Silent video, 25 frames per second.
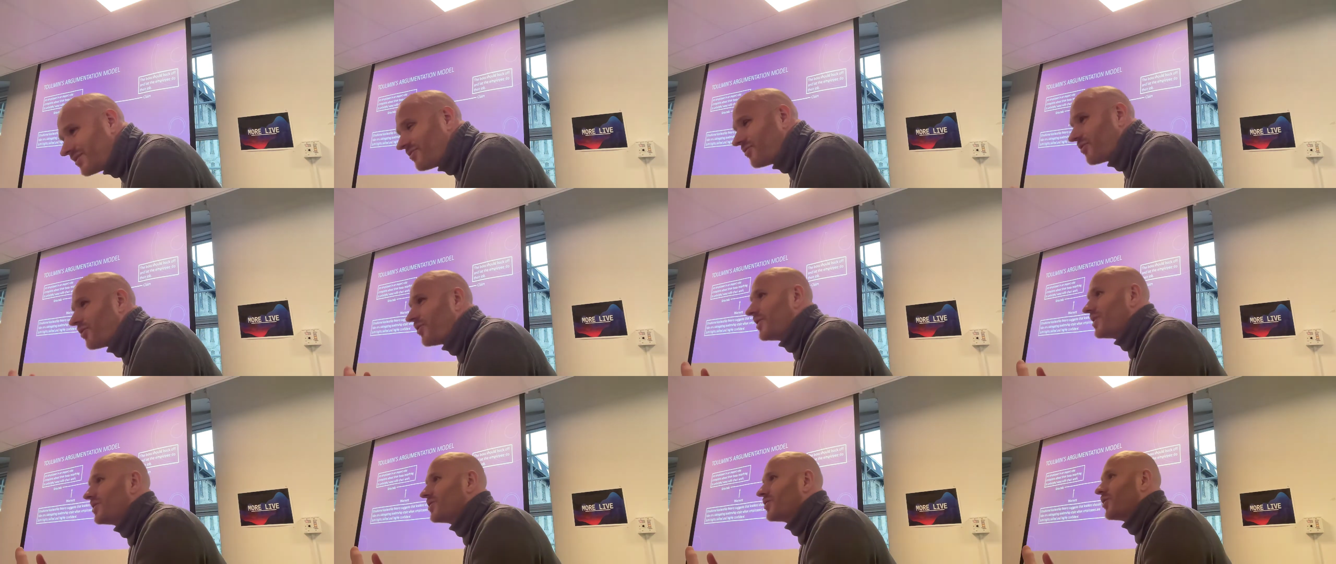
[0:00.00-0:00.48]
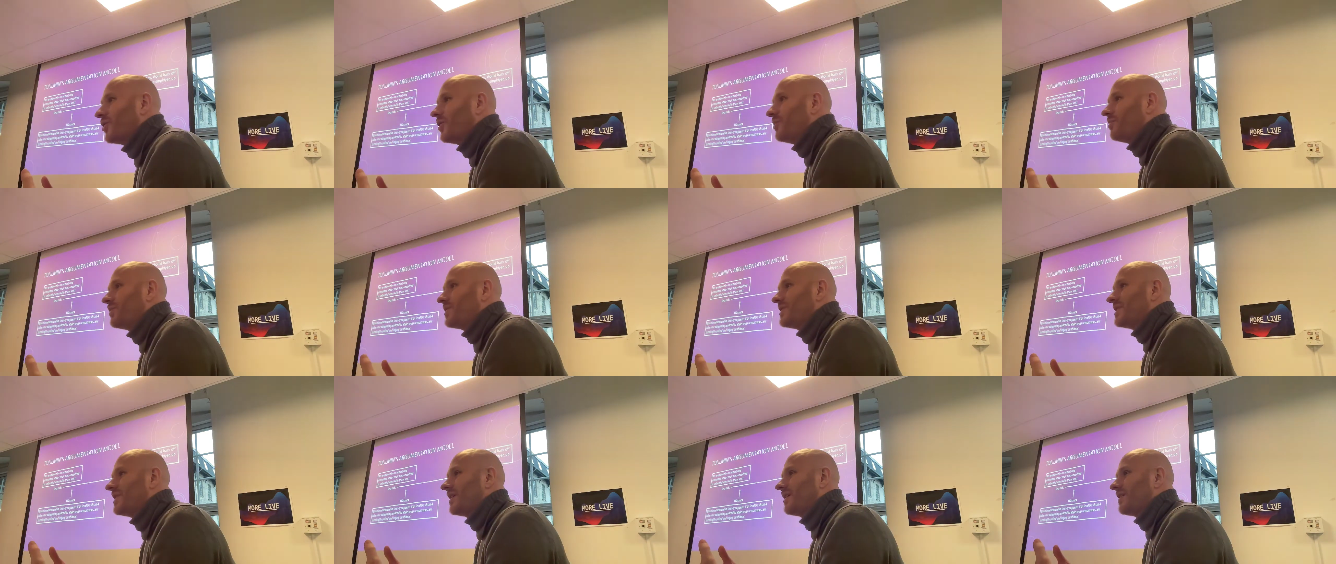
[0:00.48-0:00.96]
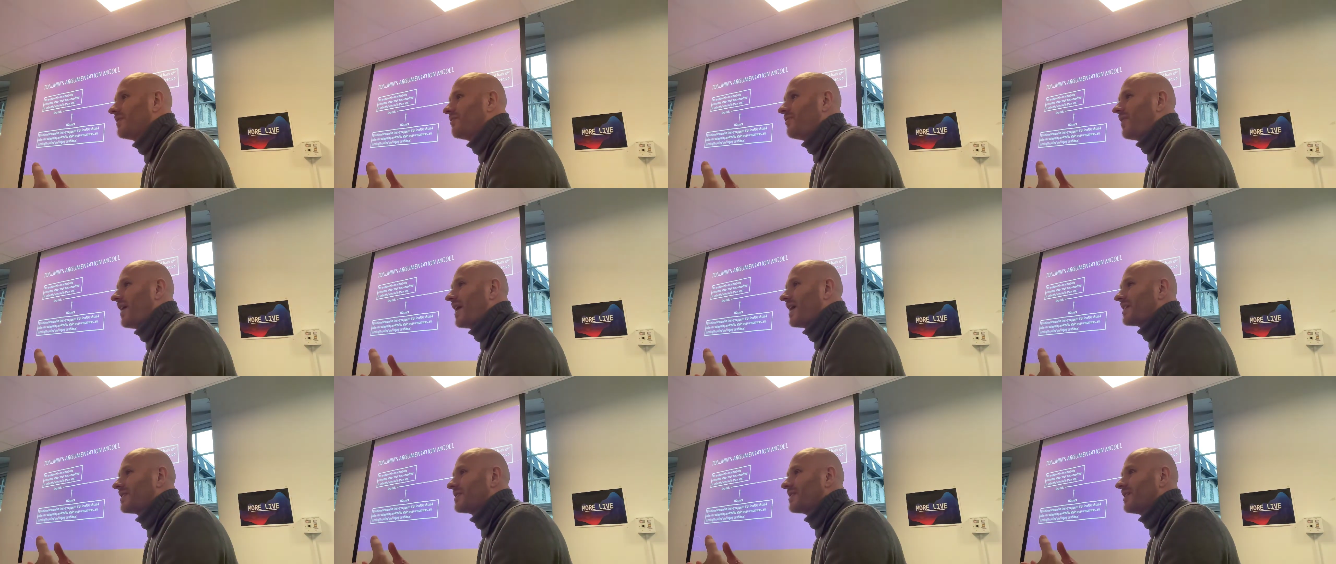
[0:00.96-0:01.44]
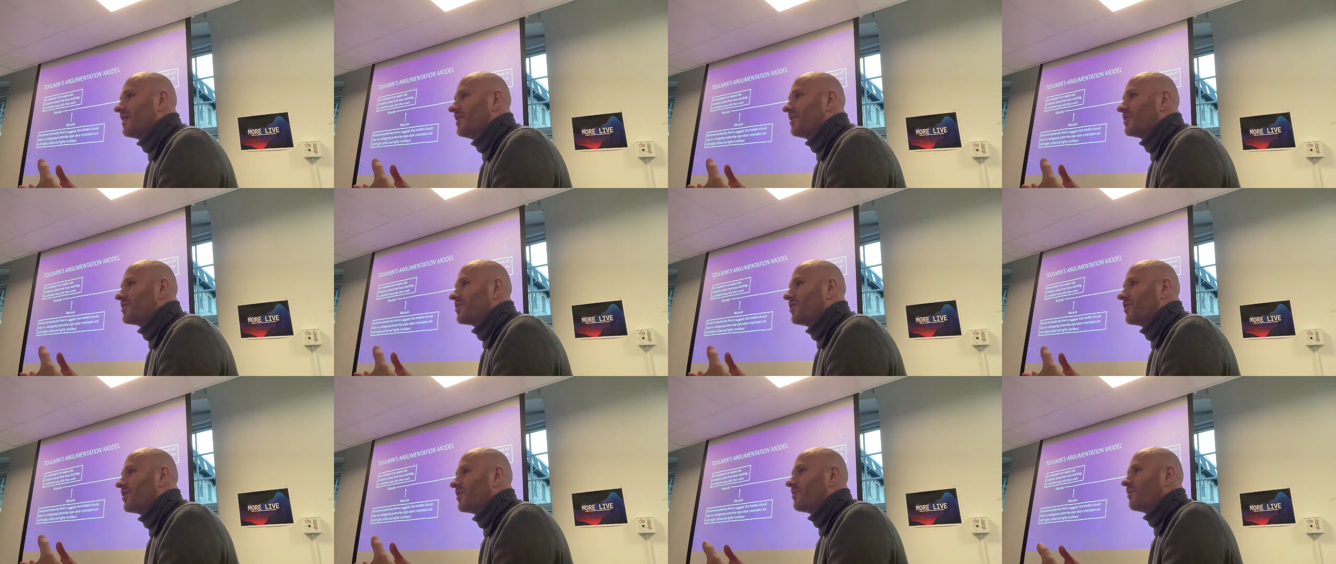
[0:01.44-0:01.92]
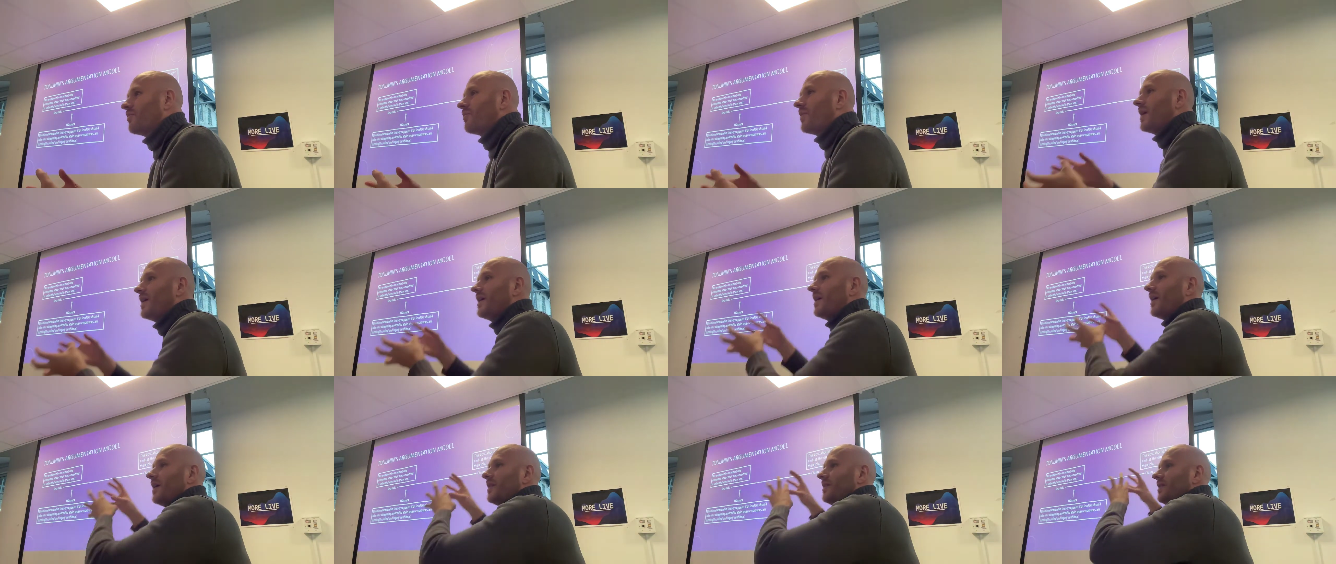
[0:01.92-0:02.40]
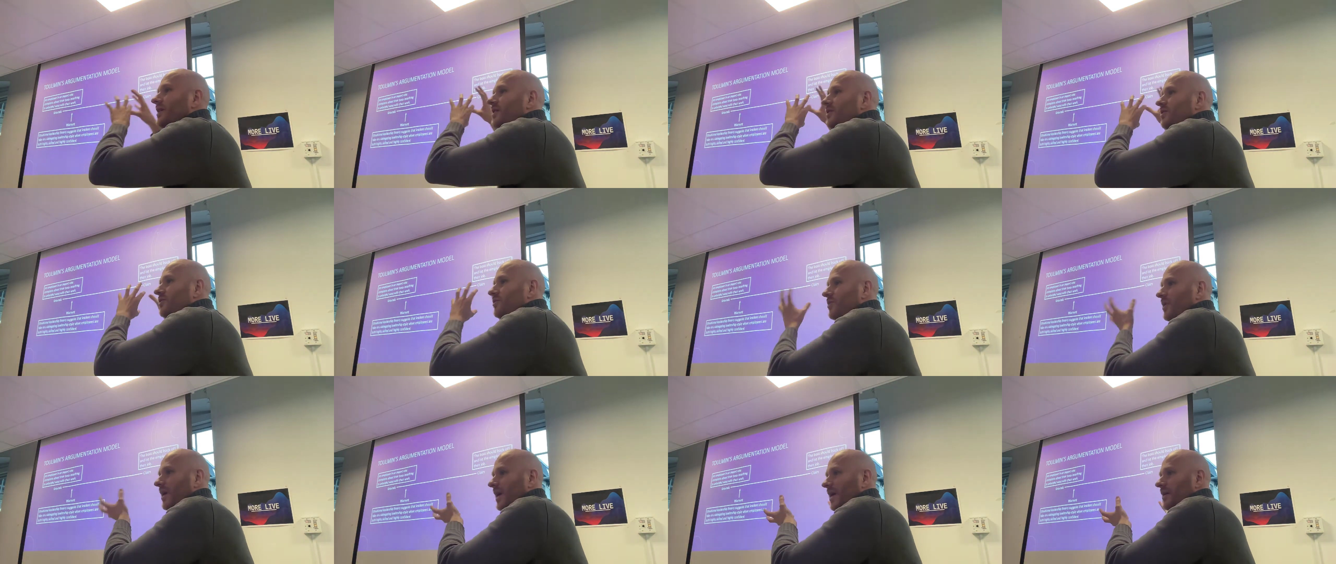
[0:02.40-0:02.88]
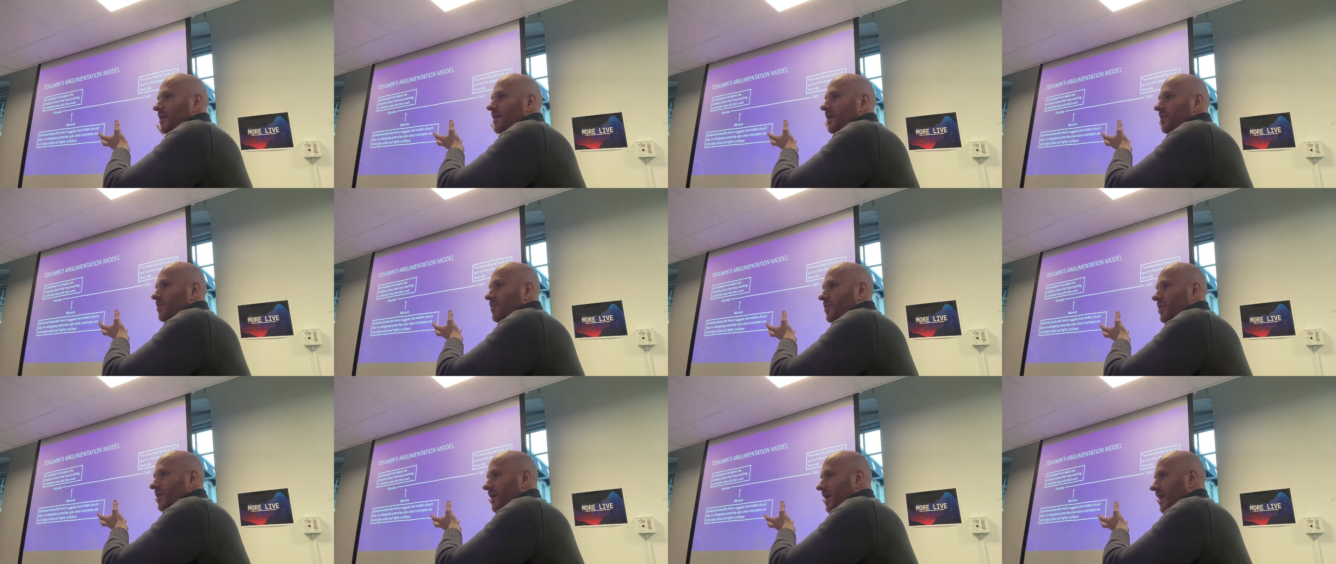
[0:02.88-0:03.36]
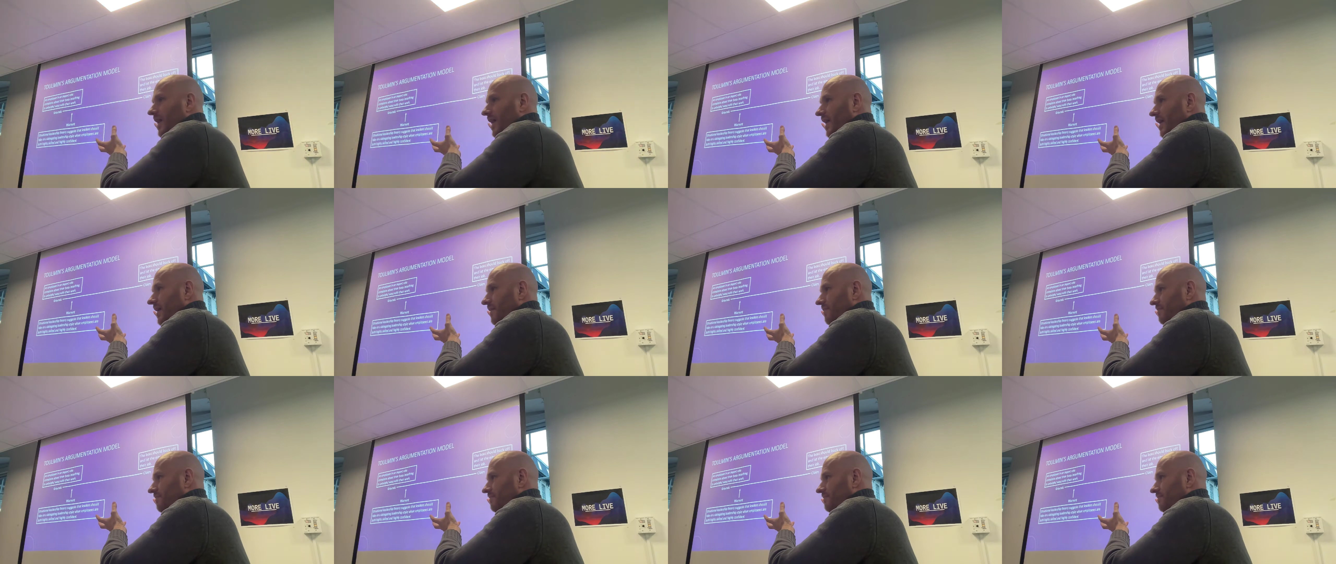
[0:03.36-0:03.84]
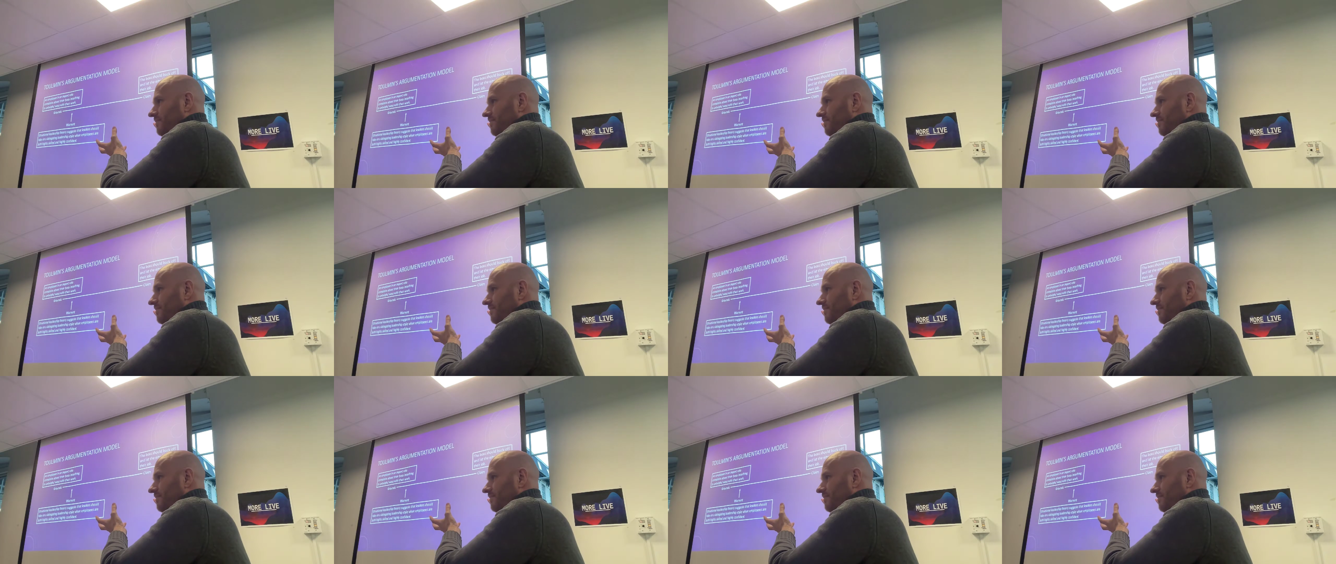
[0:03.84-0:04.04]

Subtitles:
for interpreting a fact in a certain way, and then you end up with a claim.